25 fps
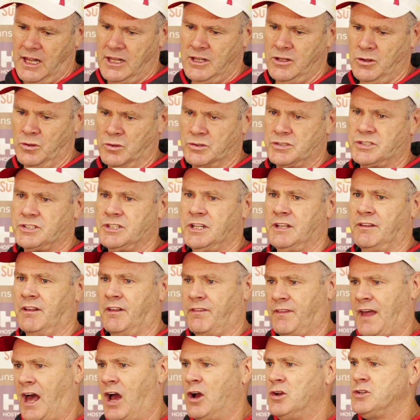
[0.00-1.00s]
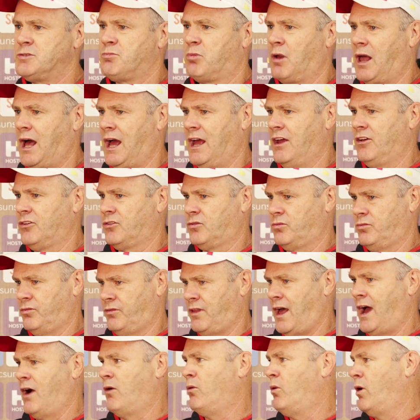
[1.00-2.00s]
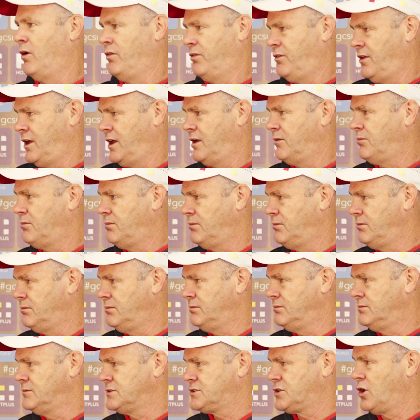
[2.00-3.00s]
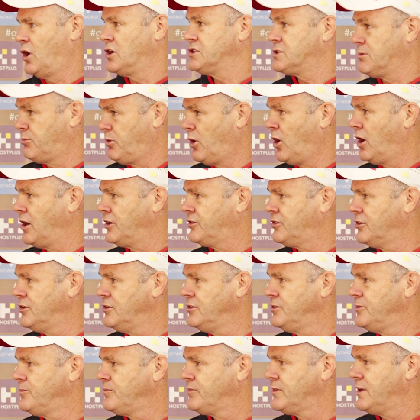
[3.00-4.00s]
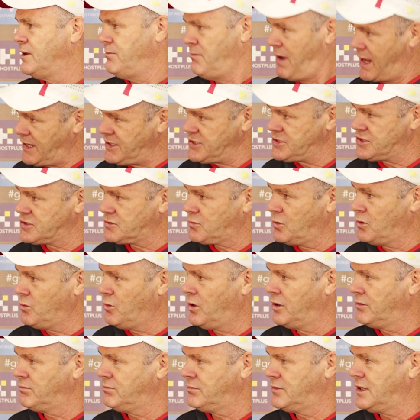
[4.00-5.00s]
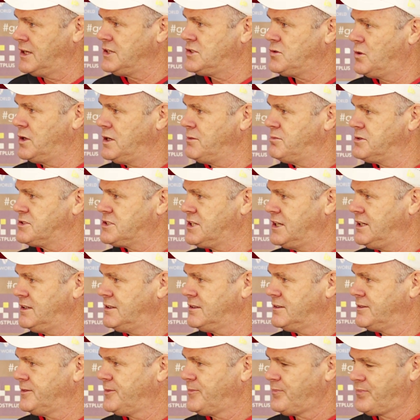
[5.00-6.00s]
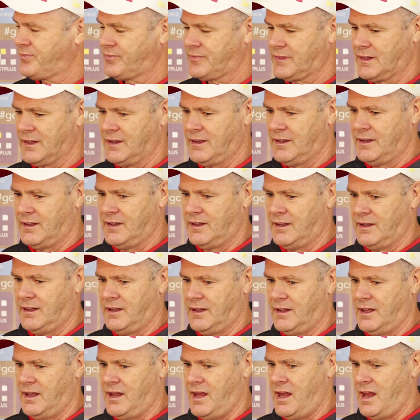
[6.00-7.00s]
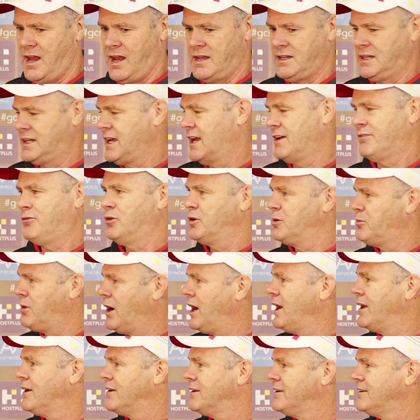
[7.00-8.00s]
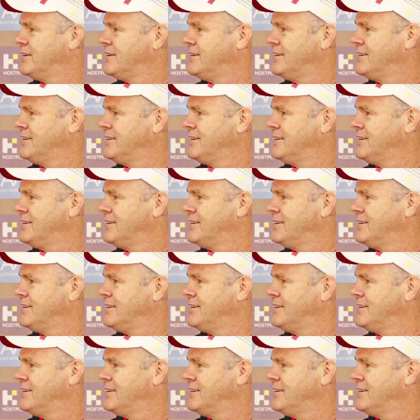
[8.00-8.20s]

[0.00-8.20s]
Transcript: you'll see that those players, they'll want their slice of pie too. Their managers will want their 20%. And you can't afford to pay it